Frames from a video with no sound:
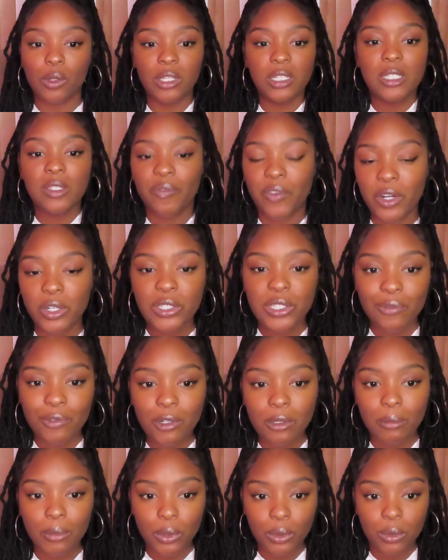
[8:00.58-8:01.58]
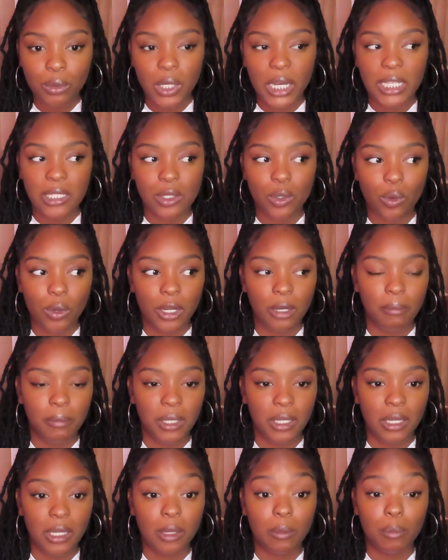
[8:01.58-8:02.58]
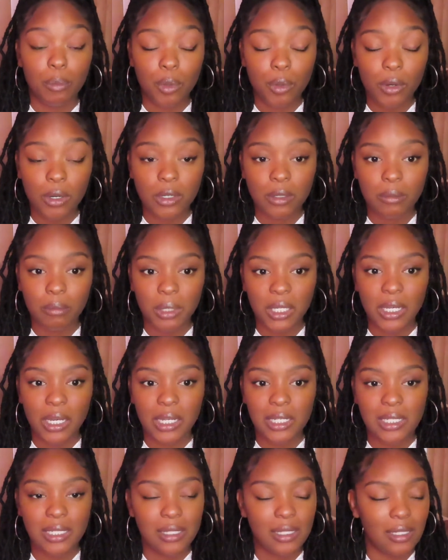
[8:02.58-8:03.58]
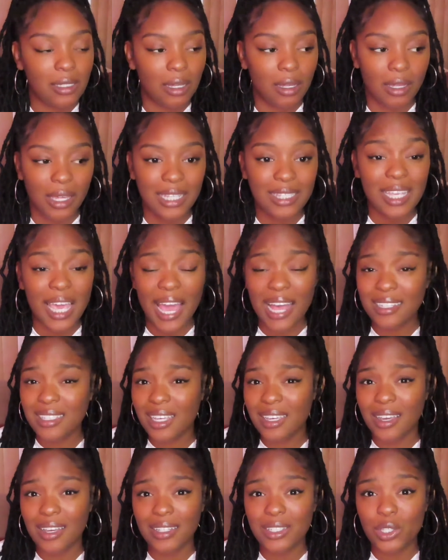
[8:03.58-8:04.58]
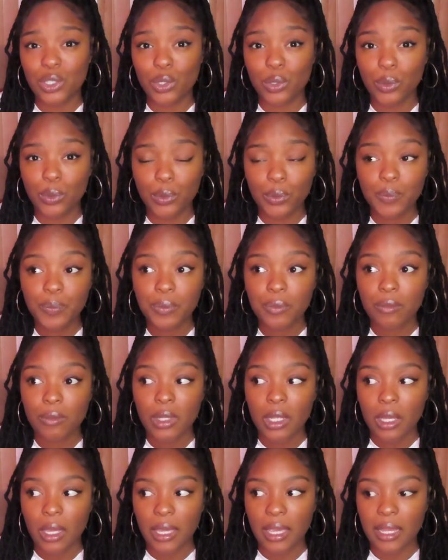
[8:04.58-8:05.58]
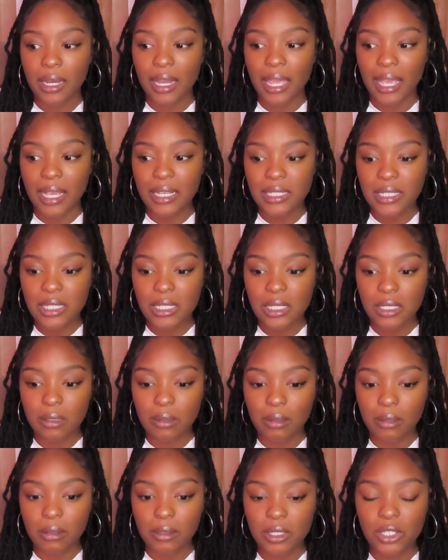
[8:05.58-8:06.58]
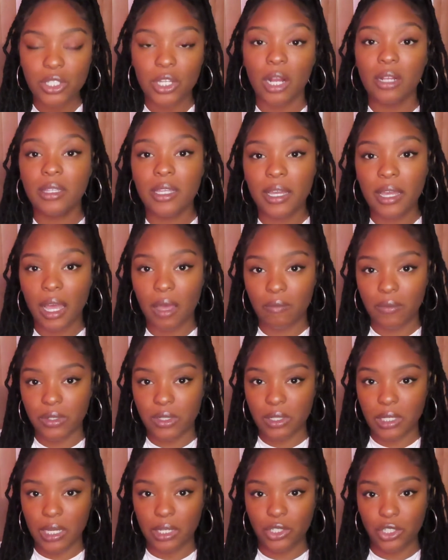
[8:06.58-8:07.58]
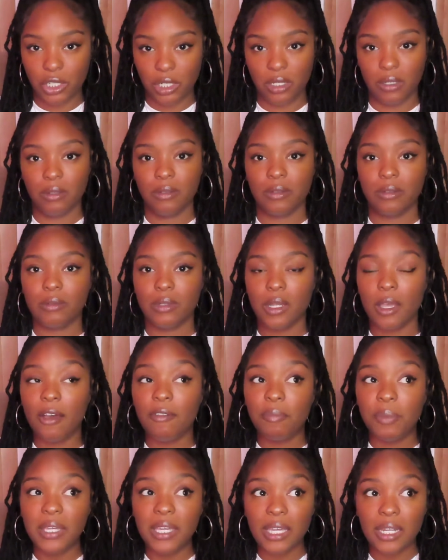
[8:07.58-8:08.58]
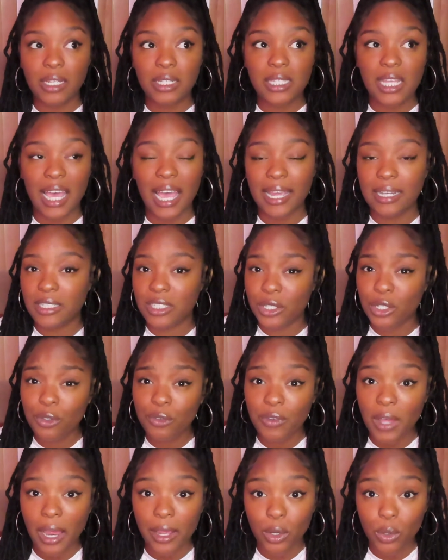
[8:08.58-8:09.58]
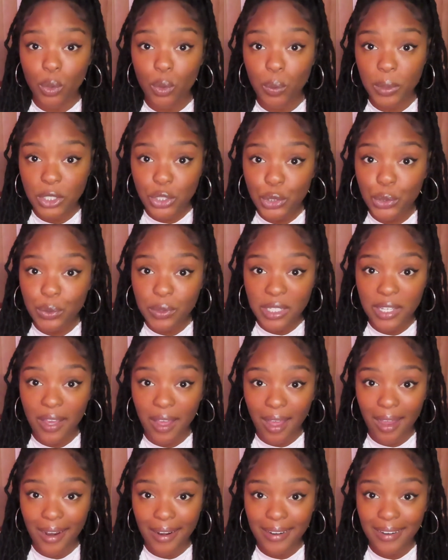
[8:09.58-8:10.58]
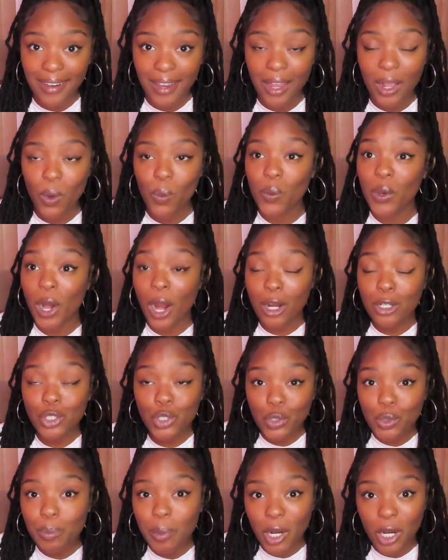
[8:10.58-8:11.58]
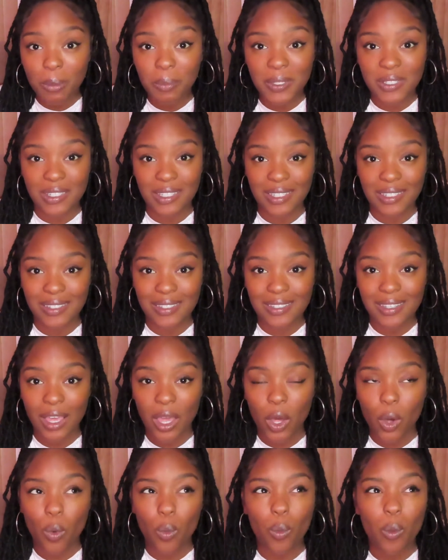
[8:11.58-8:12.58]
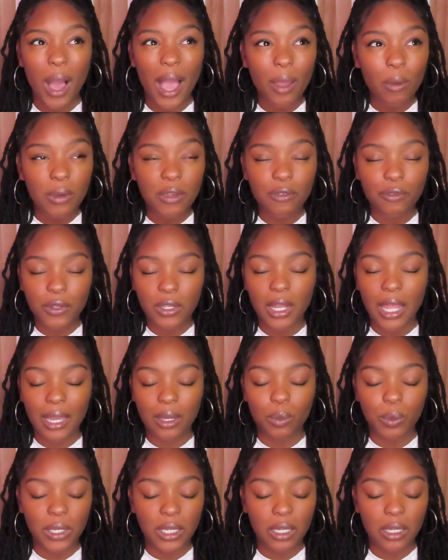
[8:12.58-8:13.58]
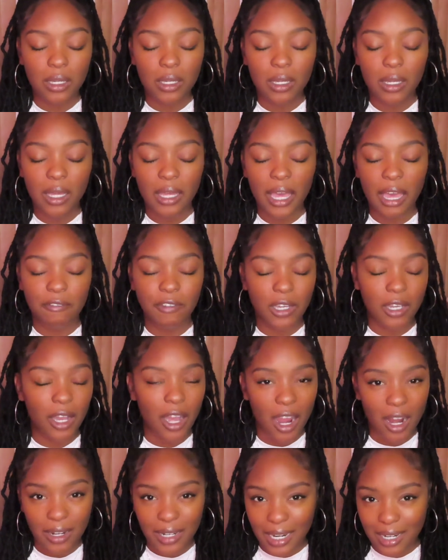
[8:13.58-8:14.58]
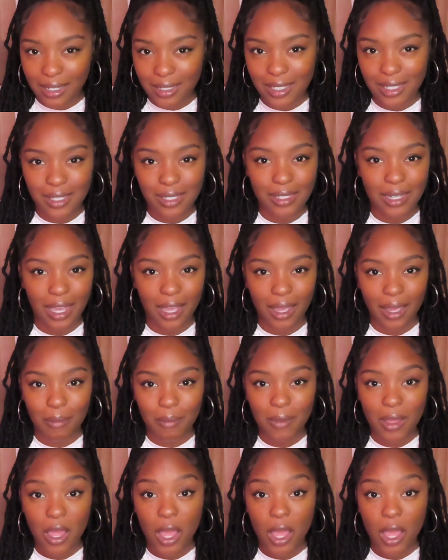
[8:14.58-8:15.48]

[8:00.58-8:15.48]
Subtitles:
this first full moon is going to be important because it's asking us to, in essence, start the conversation of beginning to identify who we truly are, what our true purpose is, why we feel like we have incarnated this time,